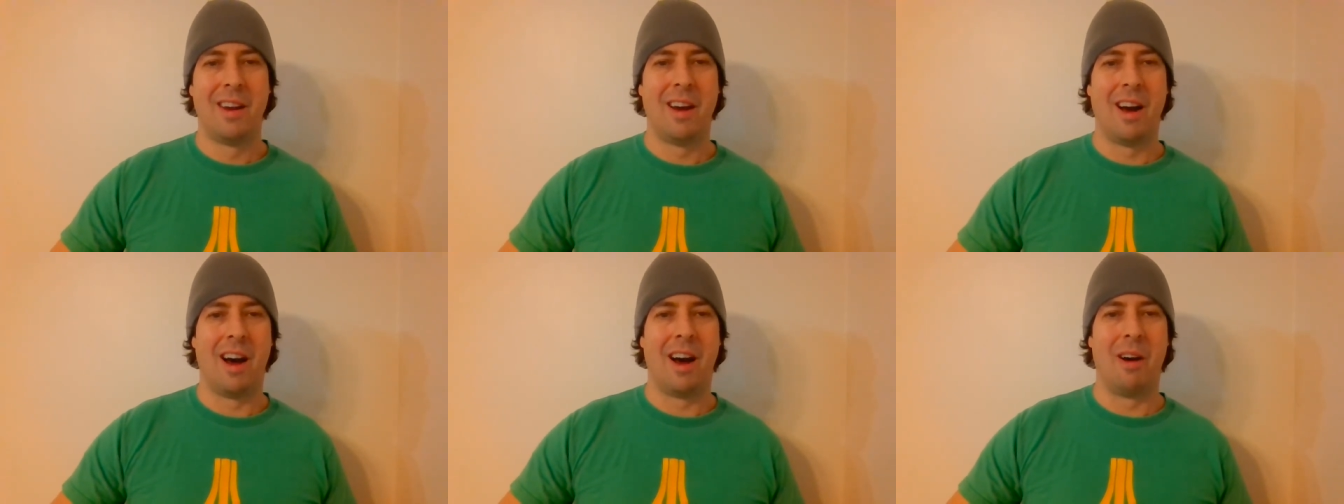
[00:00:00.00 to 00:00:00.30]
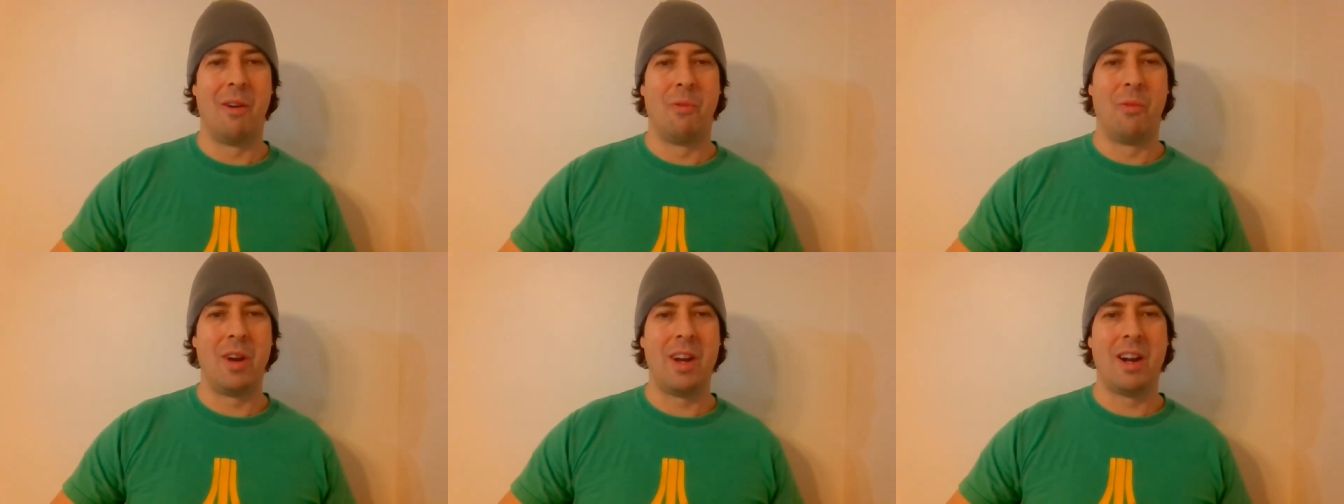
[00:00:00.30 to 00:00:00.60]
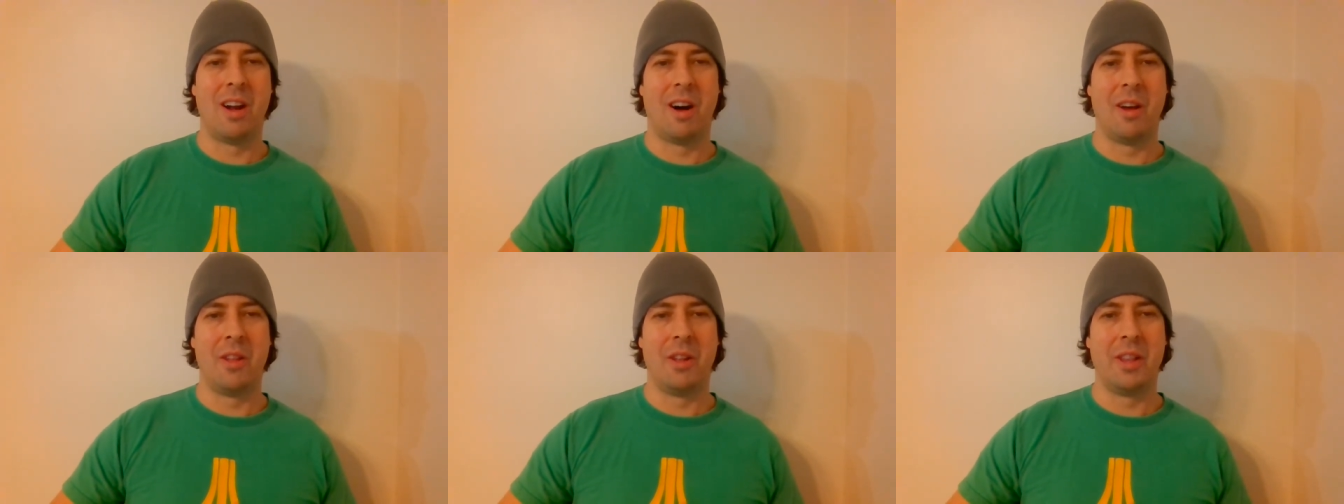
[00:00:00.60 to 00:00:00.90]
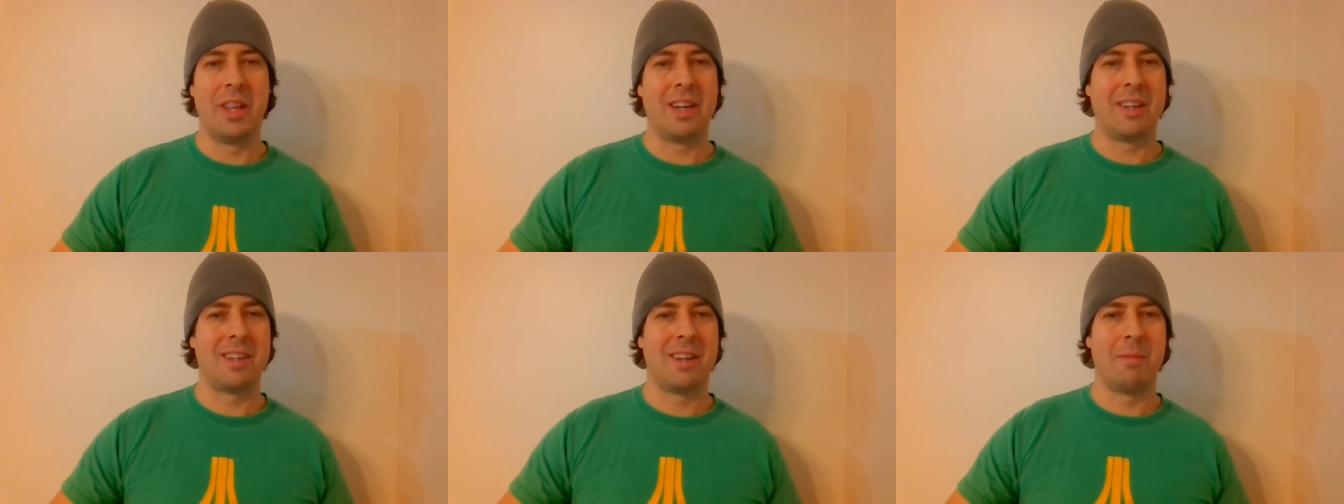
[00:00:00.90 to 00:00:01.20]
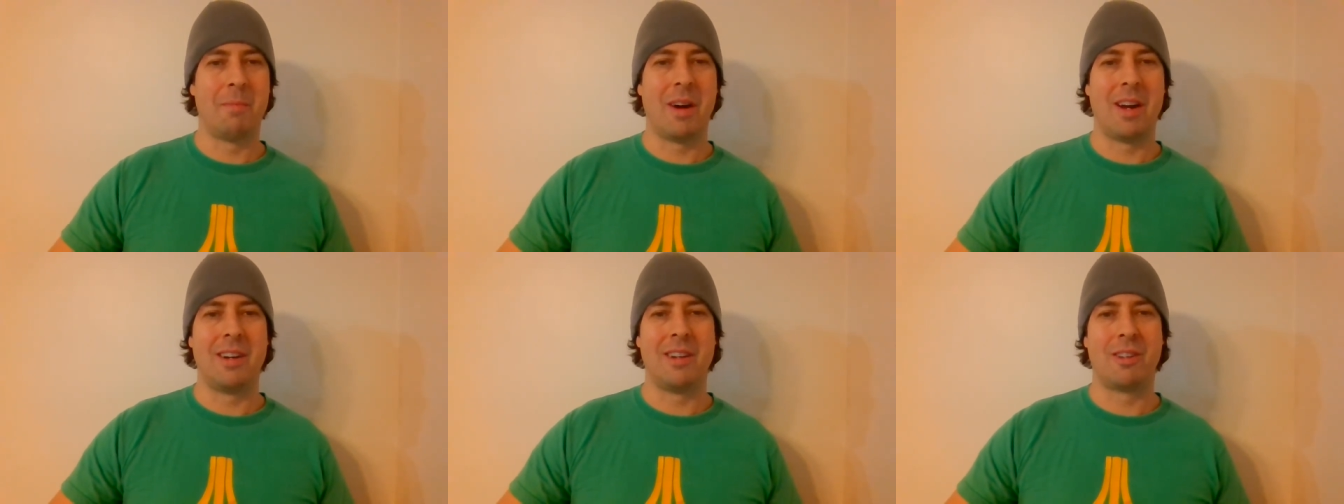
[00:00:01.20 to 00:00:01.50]
Uh, read all the links
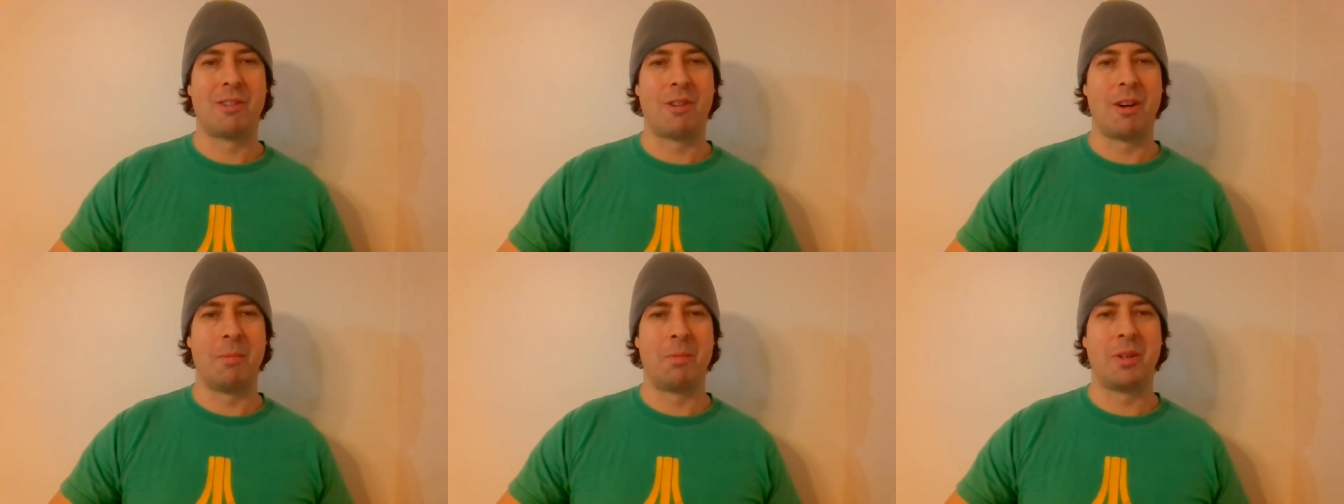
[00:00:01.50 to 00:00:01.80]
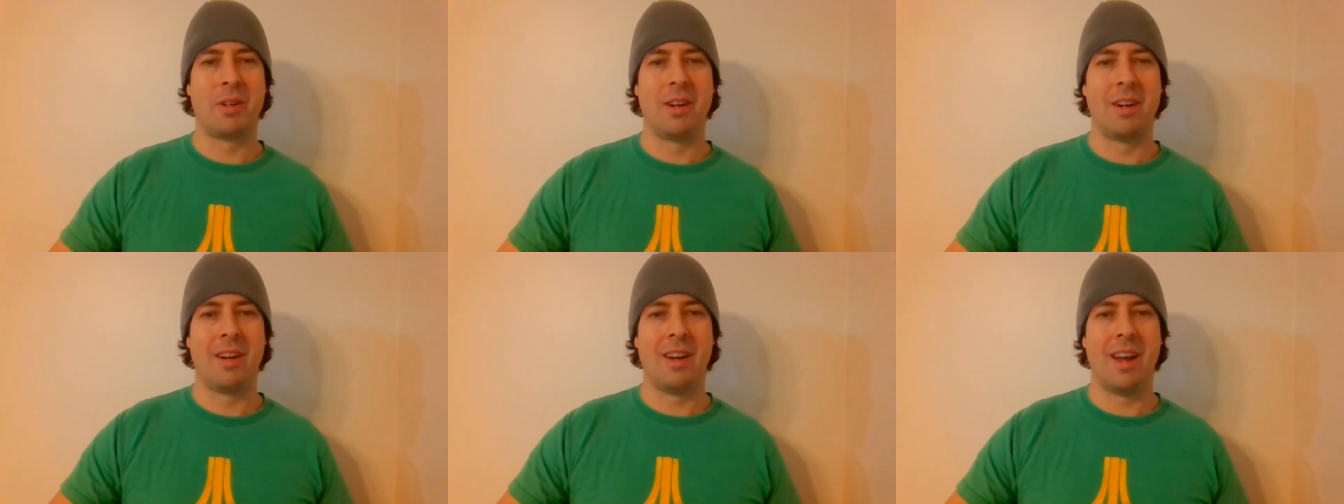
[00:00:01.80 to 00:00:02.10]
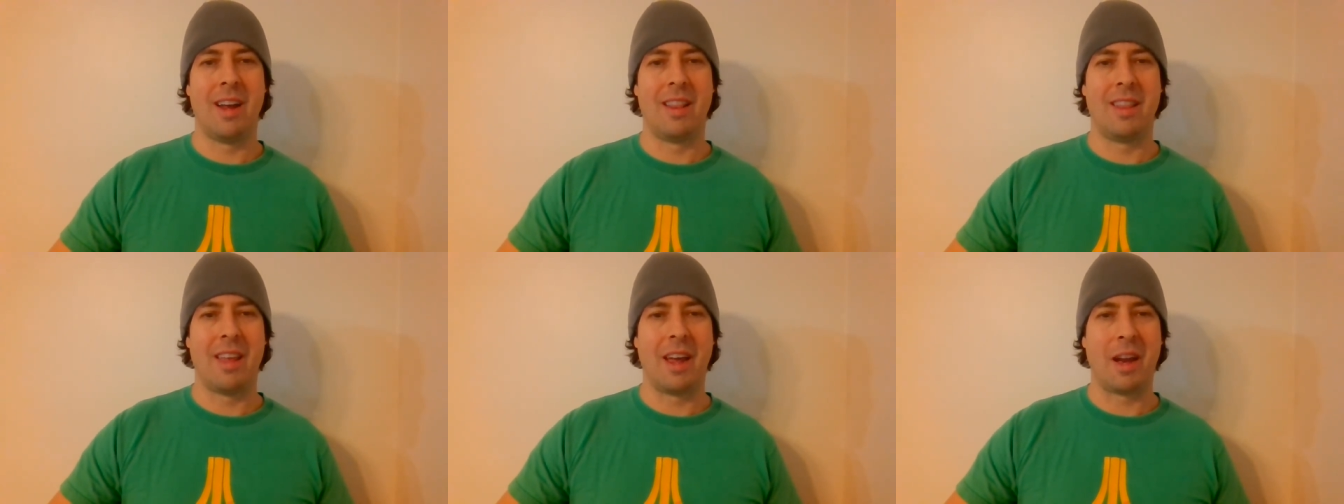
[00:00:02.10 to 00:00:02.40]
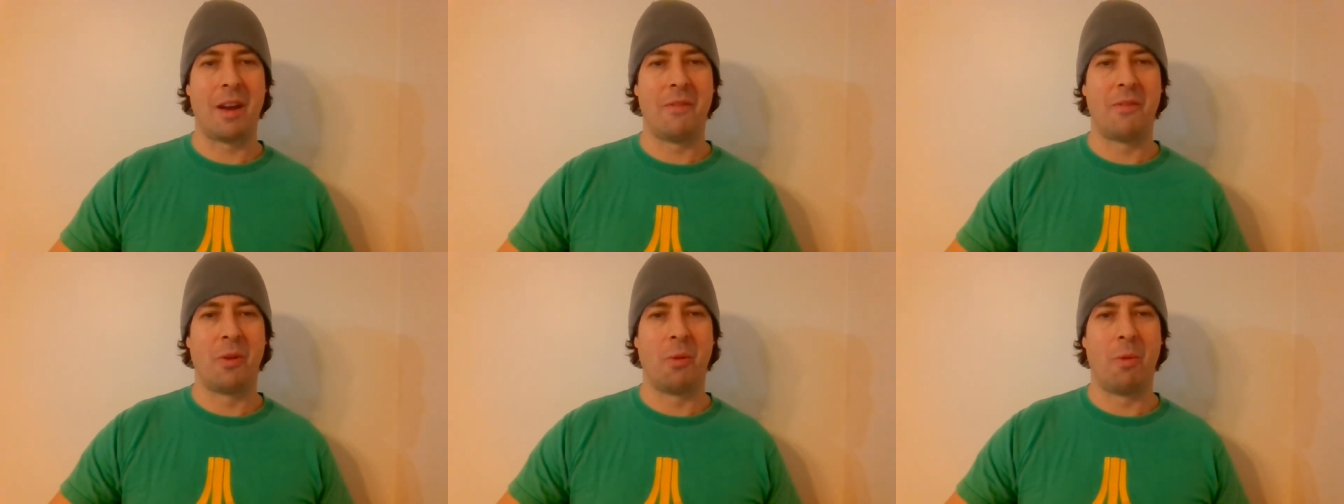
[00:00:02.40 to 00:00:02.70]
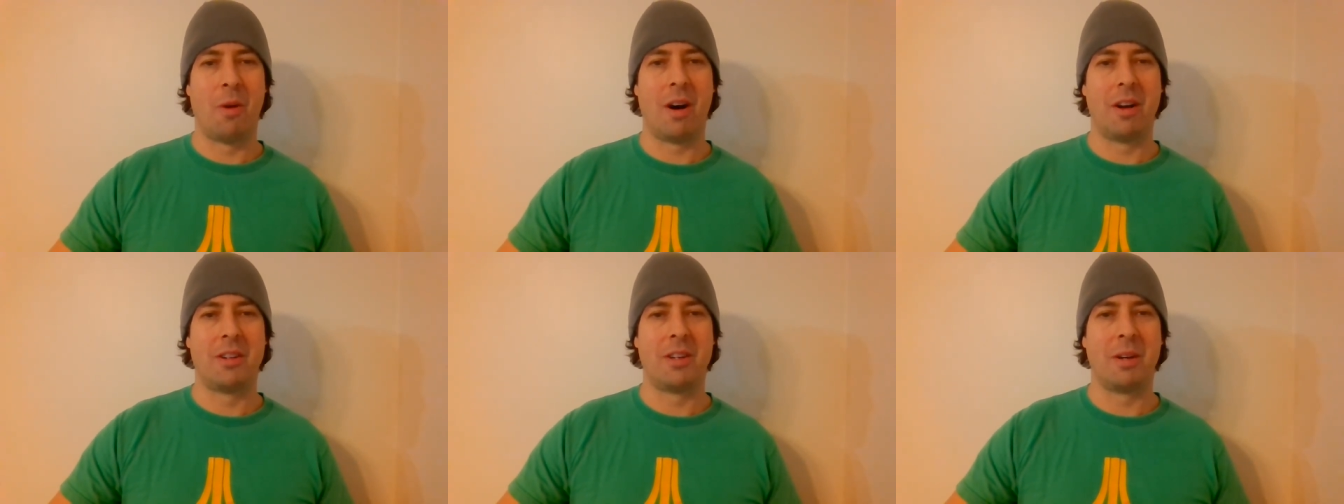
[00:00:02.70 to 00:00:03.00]
in my description and thank you for
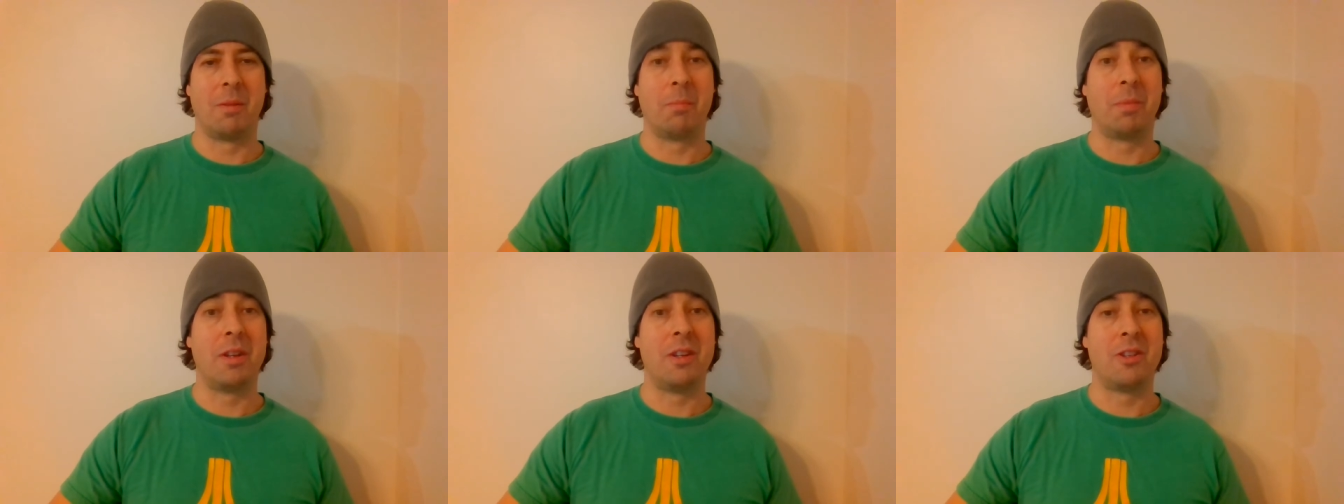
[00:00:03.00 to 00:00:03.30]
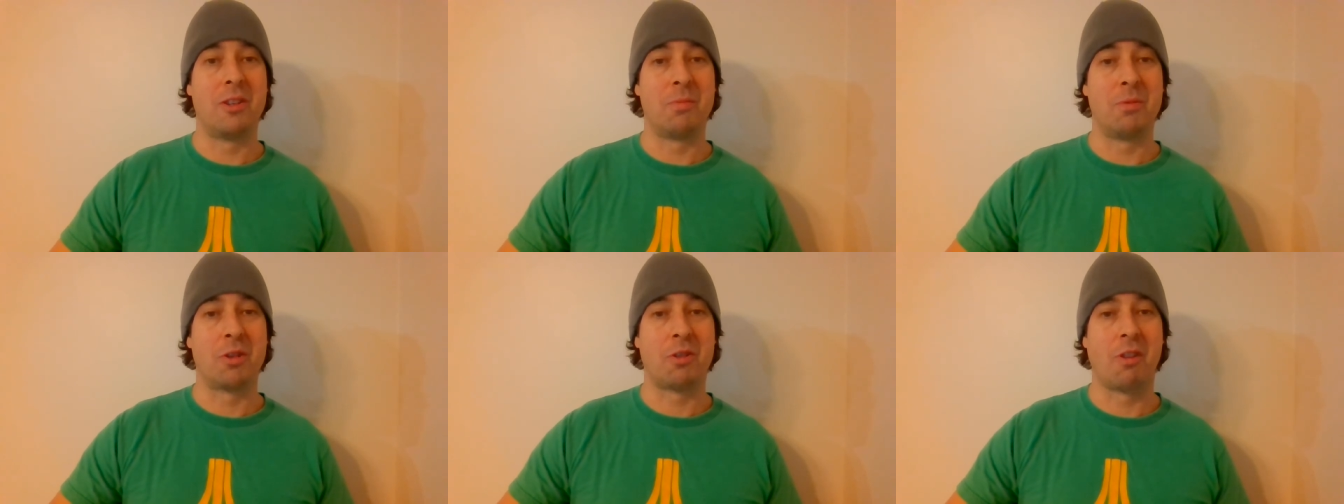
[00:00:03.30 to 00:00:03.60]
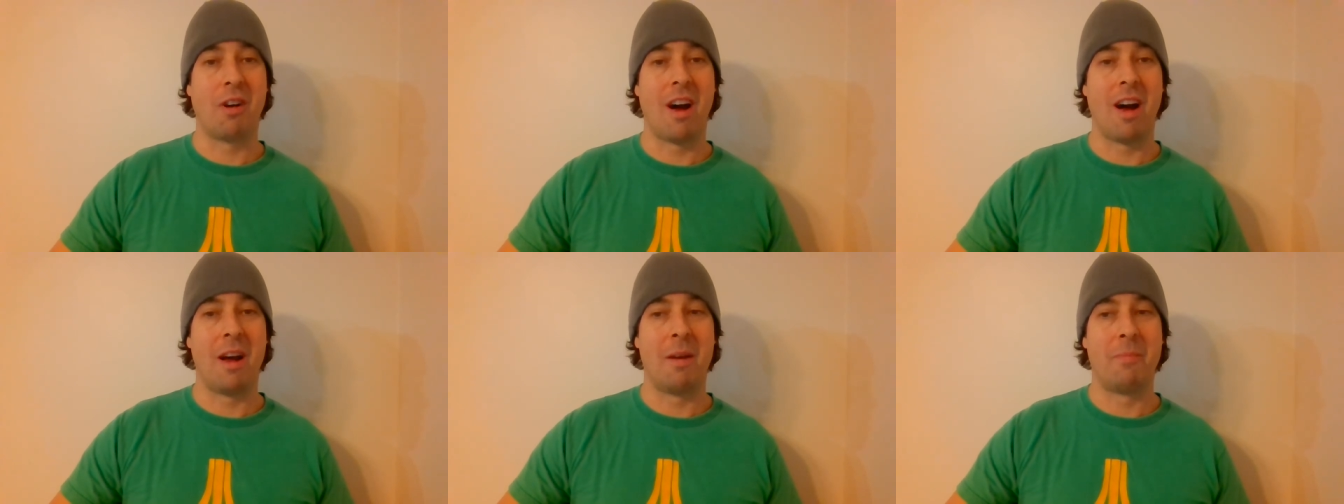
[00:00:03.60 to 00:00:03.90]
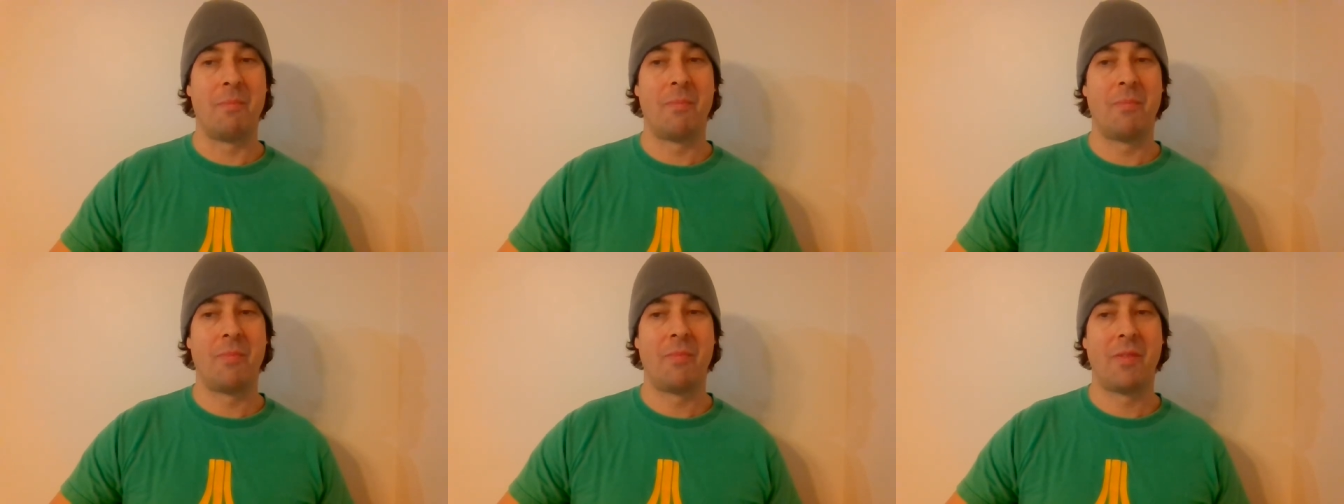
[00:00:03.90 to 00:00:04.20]
watching. Please subscribe.